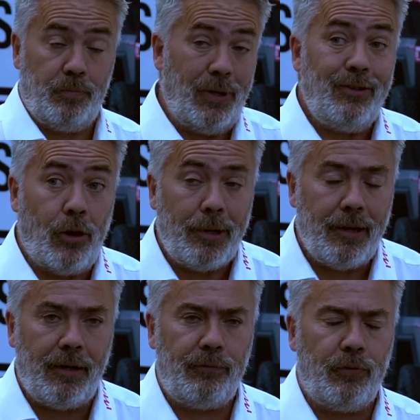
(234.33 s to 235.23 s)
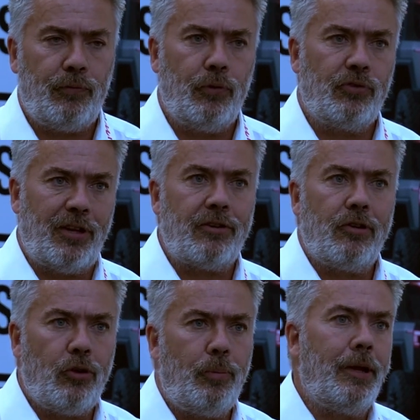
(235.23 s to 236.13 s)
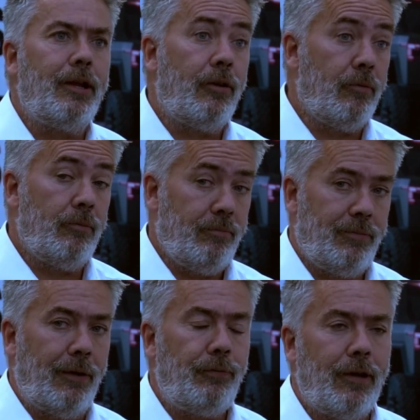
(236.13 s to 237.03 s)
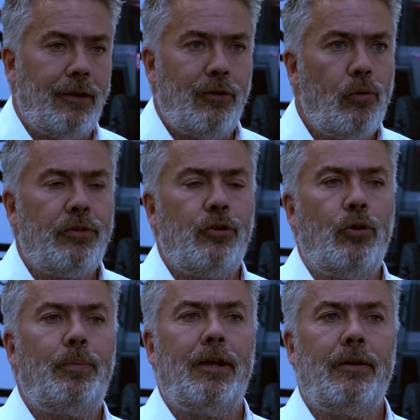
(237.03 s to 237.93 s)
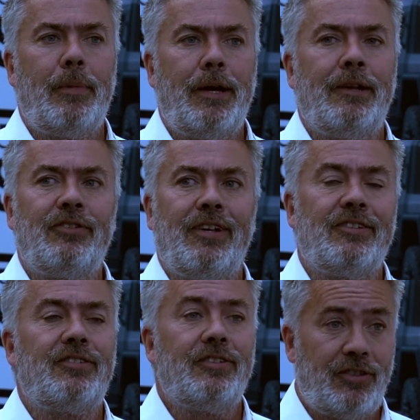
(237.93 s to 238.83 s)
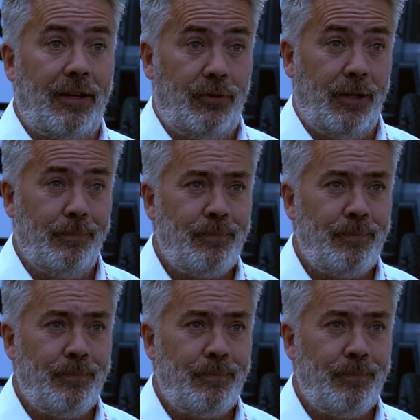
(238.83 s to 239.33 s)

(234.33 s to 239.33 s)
predominantly for Central European and definitely Northern European mines is safety.